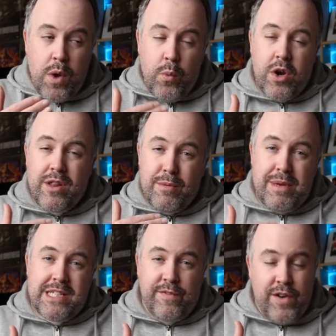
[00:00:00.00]
where one of them
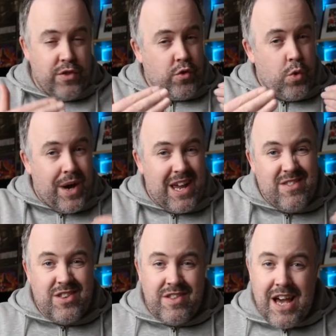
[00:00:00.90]
is further
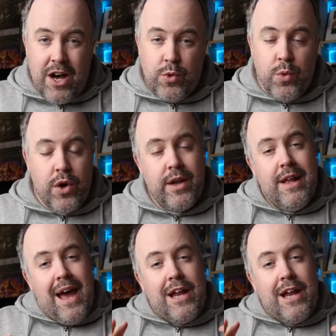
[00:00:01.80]
away than the other one,